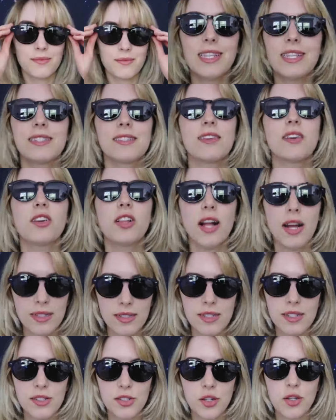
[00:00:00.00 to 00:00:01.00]
These
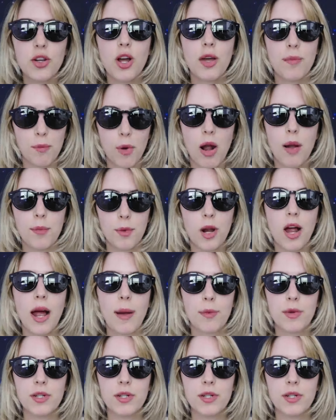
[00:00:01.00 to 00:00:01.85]
sunglasses are not proper eye